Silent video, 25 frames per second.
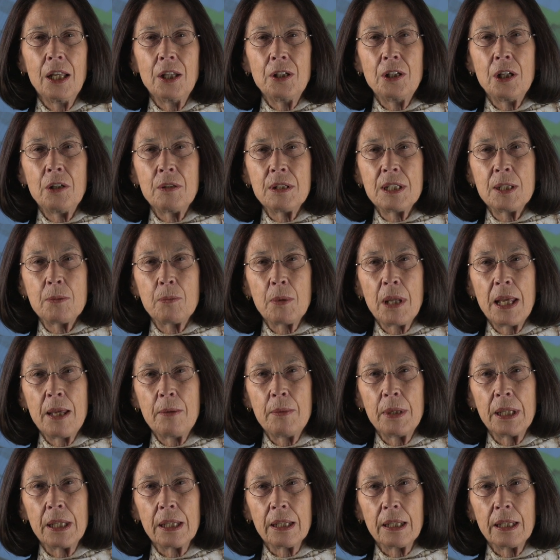no one's
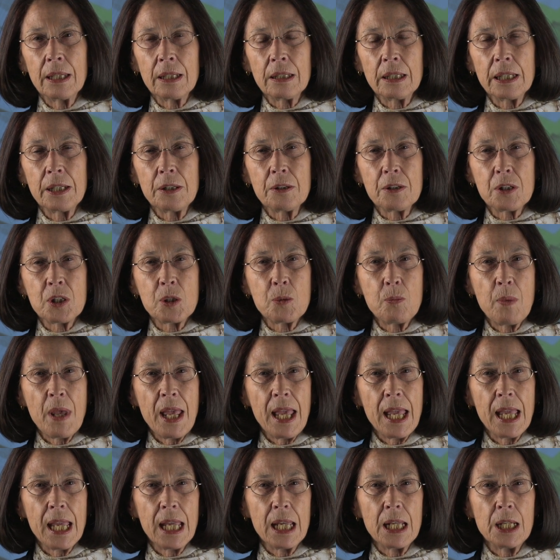blaming Italy or
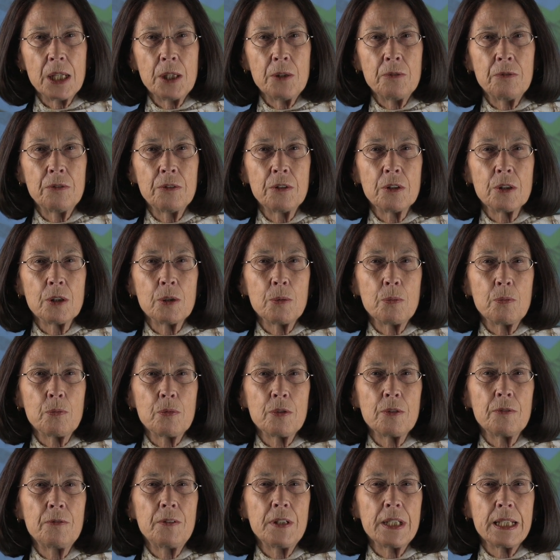Spain for
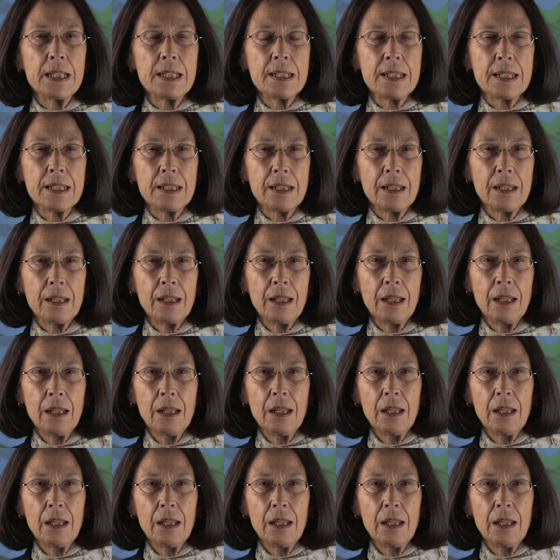profligacy.